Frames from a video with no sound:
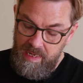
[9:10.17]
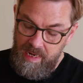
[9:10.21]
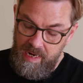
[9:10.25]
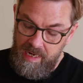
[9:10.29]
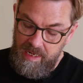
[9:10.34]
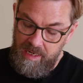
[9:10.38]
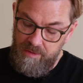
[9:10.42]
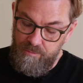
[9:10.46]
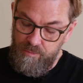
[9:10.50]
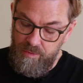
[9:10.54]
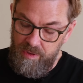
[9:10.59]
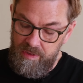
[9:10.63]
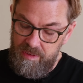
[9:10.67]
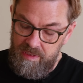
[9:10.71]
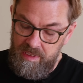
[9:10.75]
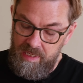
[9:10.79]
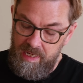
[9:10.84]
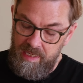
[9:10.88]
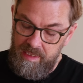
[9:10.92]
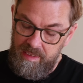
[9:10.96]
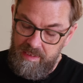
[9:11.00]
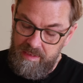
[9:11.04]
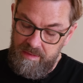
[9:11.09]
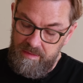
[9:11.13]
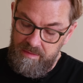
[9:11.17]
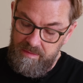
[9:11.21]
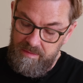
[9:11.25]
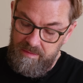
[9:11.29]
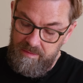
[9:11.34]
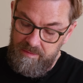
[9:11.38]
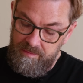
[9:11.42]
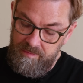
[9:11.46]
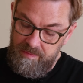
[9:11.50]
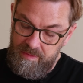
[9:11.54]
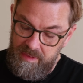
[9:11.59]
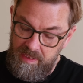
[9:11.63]
And it works like
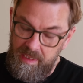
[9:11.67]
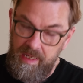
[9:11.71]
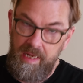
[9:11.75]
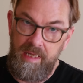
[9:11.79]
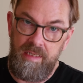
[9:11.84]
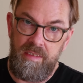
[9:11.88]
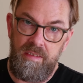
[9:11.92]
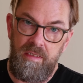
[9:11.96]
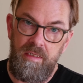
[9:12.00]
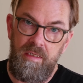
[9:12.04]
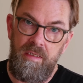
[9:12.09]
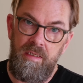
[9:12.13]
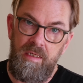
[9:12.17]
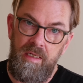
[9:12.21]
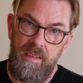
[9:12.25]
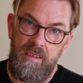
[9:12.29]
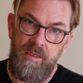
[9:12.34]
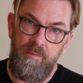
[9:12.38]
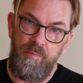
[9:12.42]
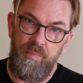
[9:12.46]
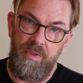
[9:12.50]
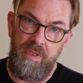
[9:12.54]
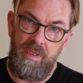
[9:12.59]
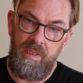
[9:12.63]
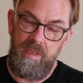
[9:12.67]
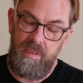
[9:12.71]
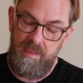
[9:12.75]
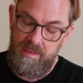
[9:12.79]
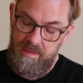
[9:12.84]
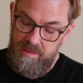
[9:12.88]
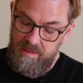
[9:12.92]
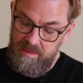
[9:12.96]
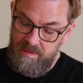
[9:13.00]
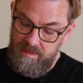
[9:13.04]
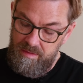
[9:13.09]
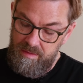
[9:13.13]
the, the SL, like the big
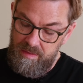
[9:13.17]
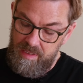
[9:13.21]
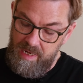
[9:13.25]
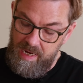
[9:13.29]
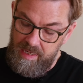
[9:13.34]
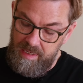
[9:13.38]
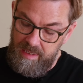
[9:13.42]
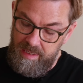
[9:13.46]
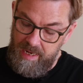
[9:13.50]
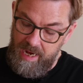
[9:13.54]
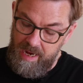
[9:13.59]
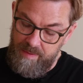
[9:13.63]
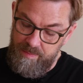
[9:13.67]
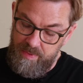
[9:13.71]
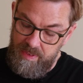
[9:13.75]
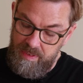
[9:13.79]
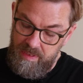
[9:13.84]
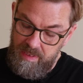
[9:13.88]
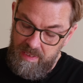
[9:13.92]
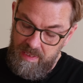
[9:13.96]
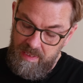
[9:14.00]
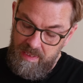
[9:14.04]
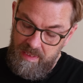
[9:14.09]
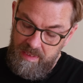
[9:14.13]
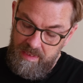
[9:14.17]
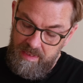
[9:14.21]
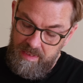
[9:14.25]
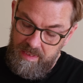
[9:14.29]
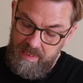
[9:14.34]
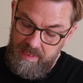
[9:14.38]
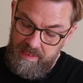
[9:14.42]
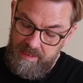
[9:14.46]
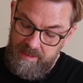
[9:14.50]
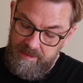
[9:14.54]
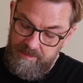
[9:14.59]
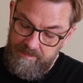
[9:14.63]
uh, Leica camera,
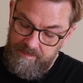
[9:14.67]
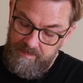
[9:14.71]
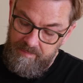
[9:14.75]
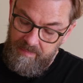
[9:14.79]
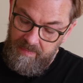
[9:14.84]
that